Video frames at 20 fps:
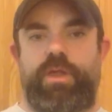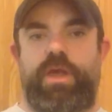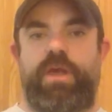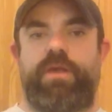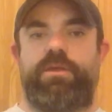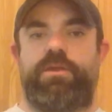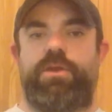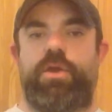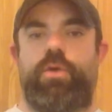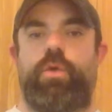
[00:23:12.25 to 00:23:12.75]

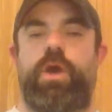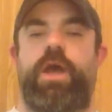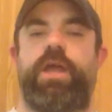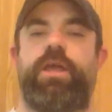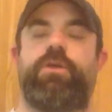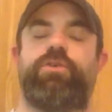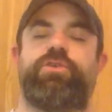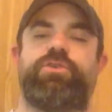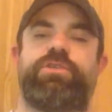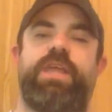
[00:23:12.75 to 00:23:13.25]
I
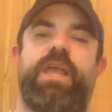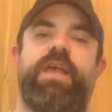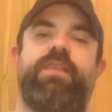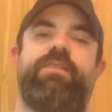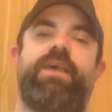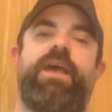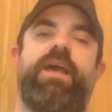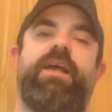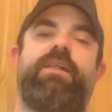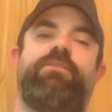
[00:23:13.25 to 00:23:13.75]

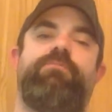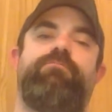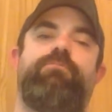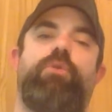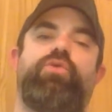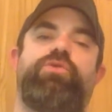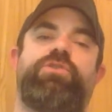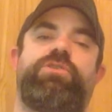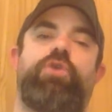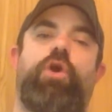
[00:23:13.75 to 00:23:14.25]
understand that
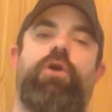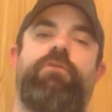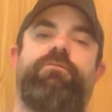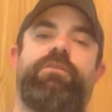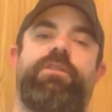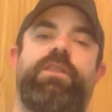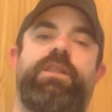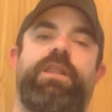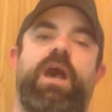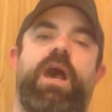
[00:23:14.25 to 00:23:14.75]
most
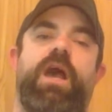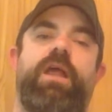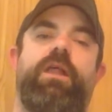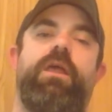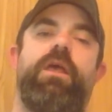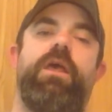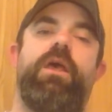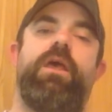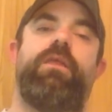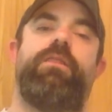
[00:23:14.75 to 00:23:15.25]
often than not,
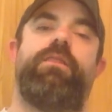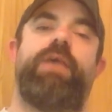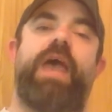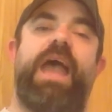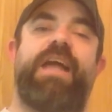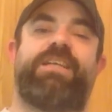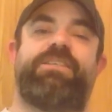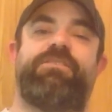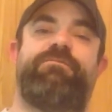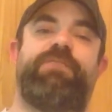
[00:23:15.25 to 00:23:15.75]
the
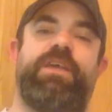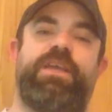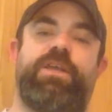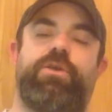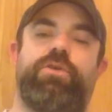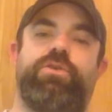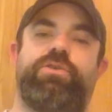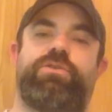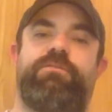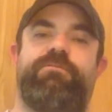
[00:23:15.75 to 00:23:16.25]
action
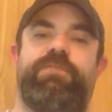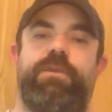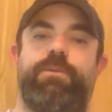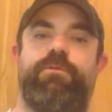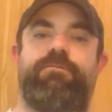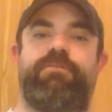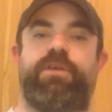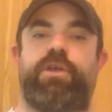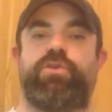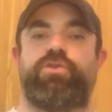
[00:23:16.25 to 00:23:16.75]
figures, the
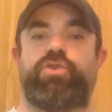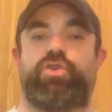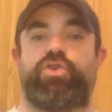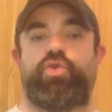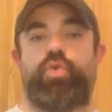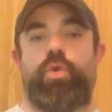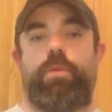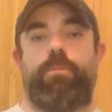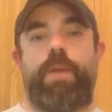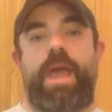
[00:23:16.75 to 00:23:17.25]
female figures, are
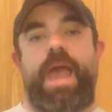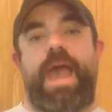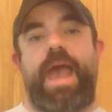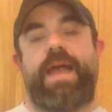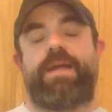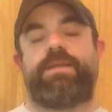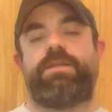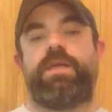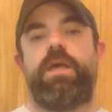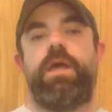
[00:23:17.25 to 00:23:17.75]
short
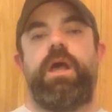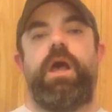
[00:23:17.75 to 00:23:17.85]
packed.